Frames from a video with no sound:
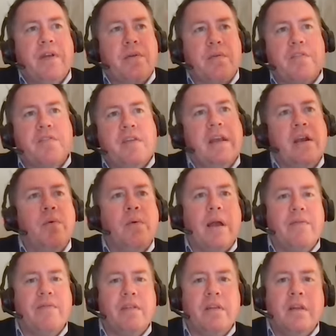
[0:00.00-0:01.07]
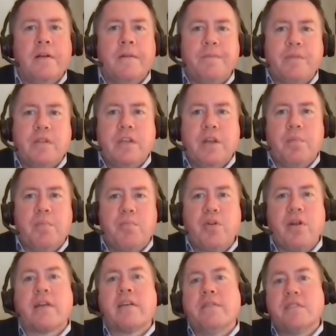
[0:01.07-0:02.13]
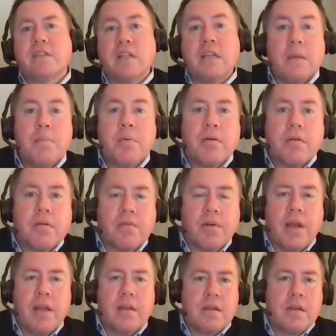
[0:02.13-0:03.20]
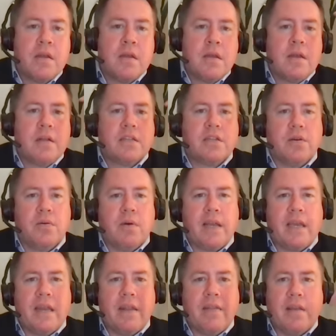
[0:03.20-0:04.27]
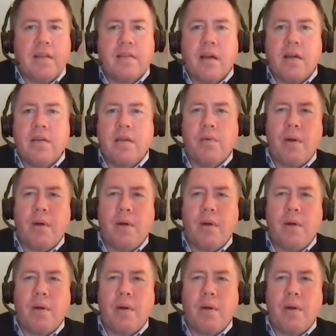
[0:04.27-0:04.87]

like we're seeing a wave in you know productive sleep right so again i think t- you know